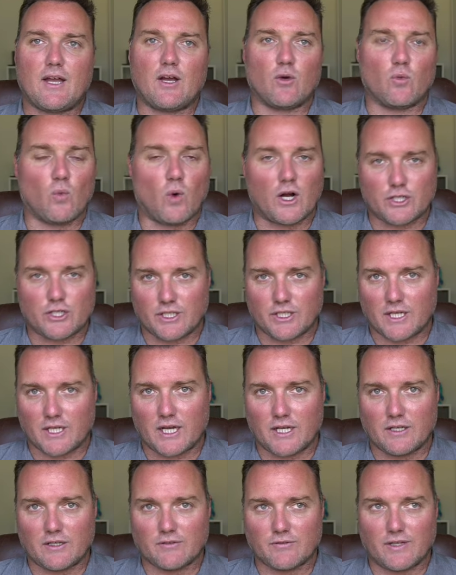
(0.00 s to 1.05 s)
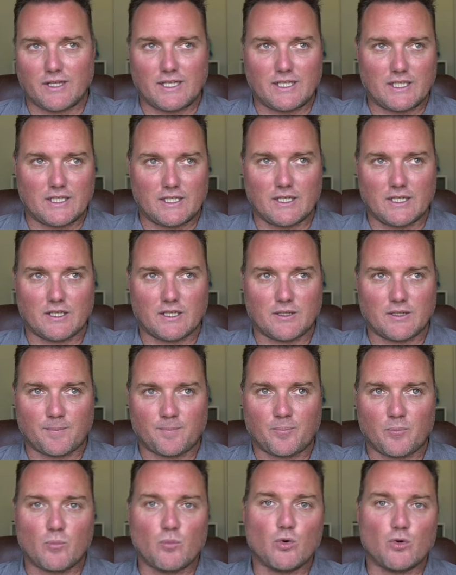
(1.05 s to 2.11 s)
Watching kind of any
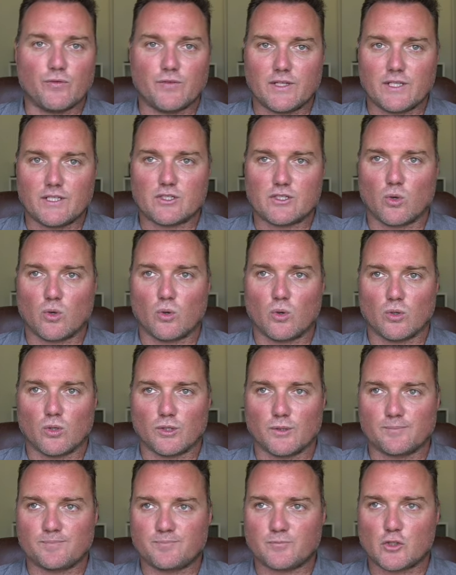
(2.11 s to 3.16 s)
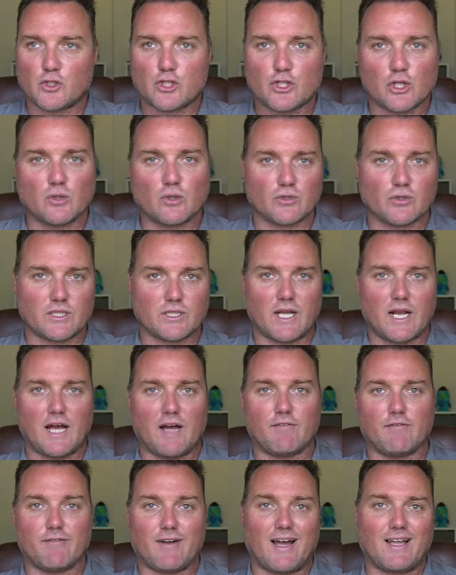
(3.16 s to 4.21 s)
movies or shows that
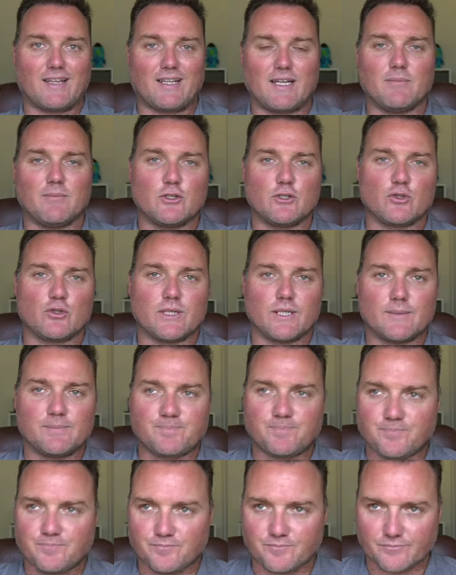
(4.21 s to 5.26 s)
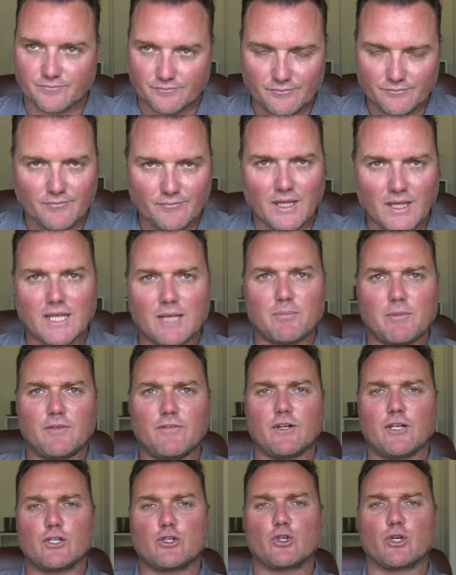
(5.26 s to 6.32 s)
have violent imagery can be
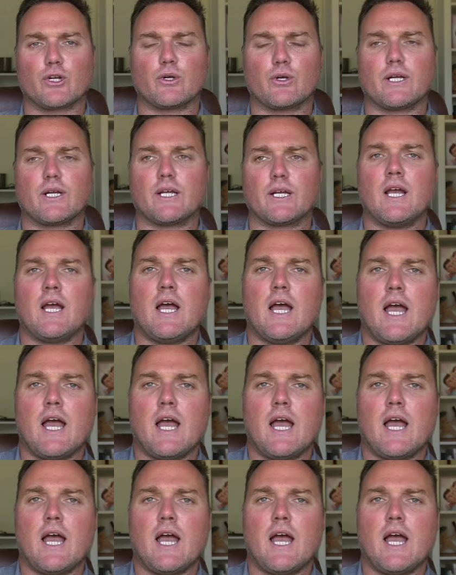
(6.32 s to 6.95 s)
very triggering.